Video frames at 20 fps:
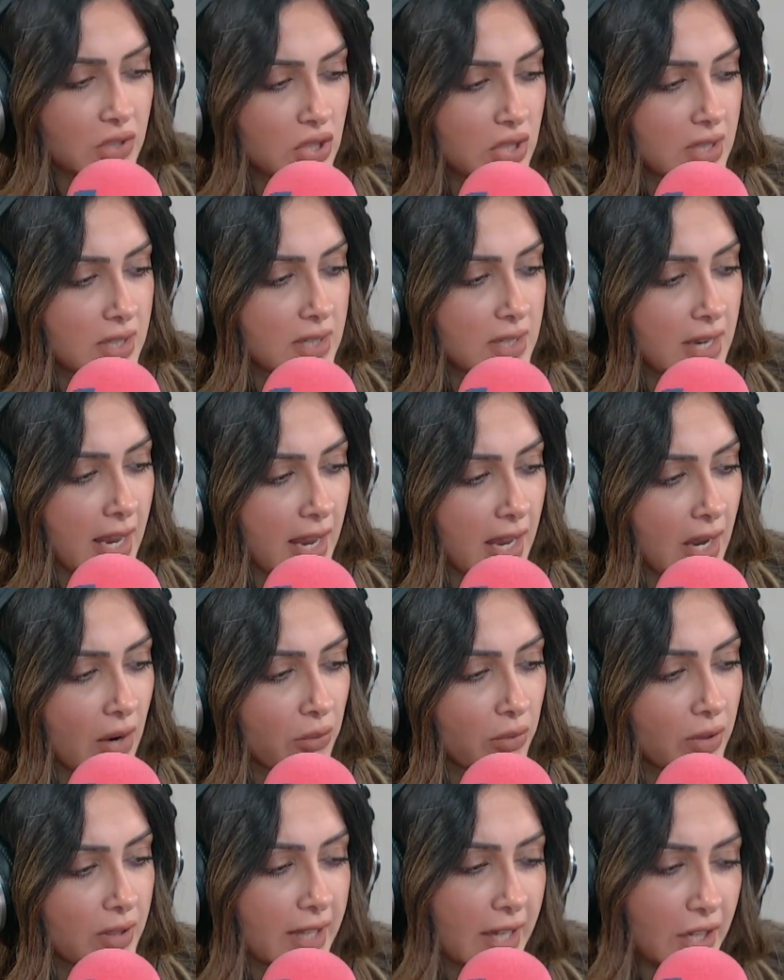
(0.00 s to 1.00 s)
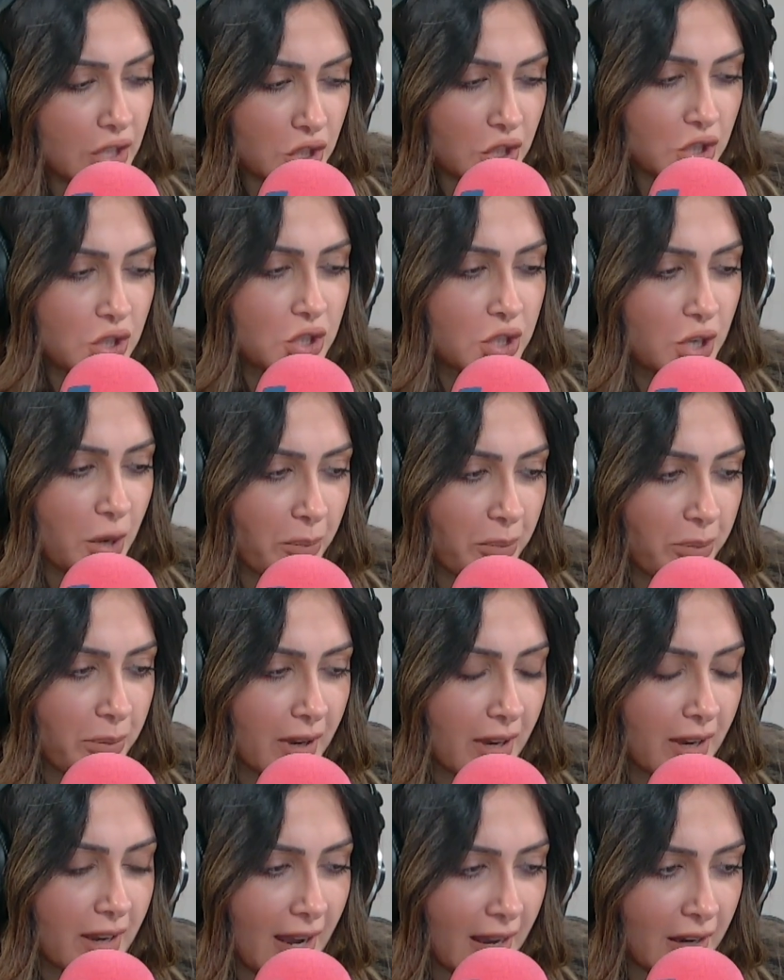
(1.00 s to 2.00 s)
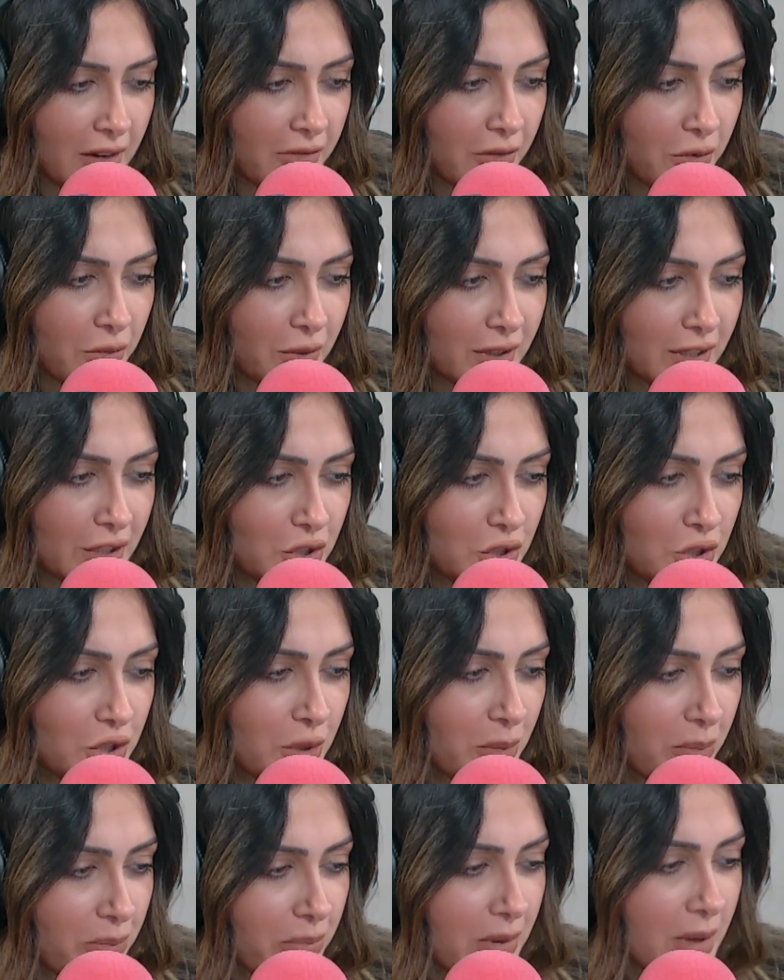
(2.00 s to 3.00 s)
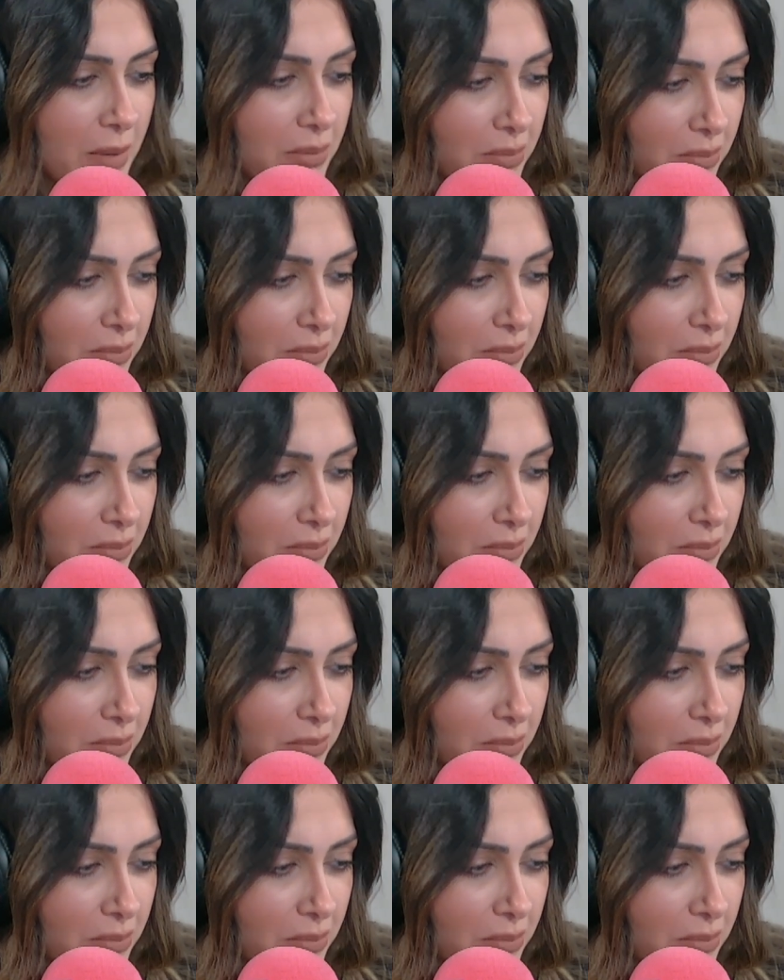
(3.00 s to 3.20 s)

just say a relationship, kind of a relationship uh,